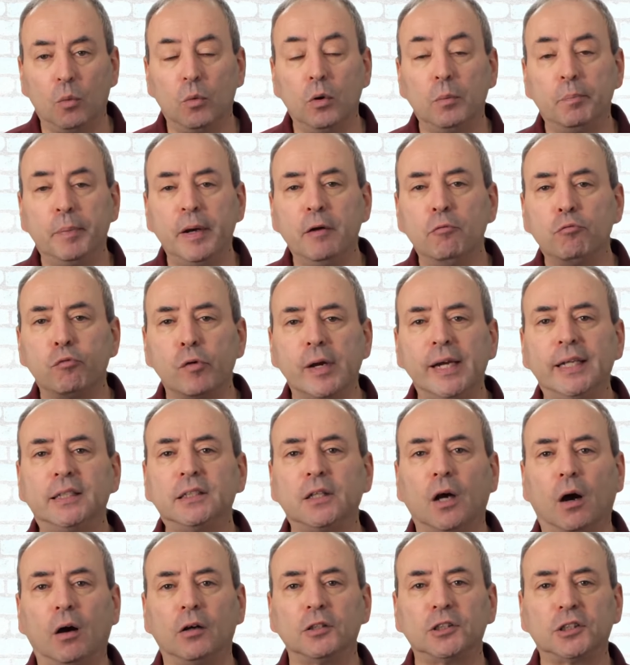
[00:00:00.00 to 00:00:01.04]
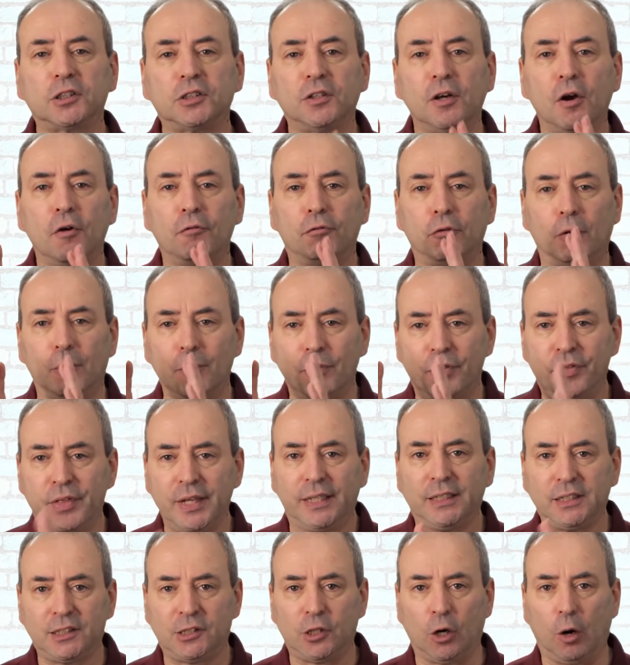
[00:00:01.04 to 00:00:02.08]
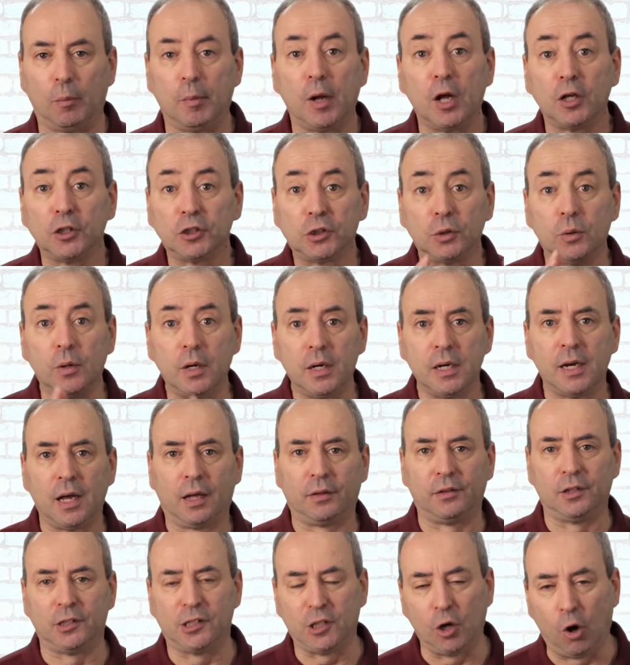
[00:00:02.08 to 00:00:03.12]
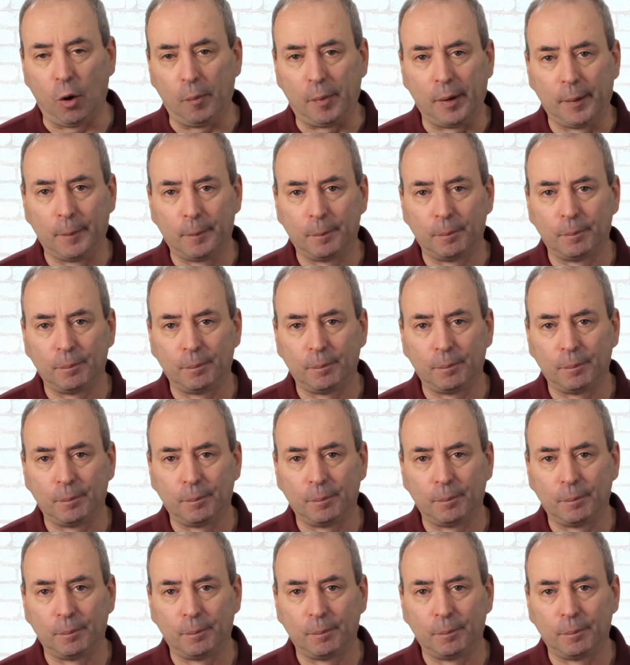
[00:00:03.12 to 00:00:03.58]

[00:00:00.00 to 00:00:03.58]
would be retasked from this job to another job.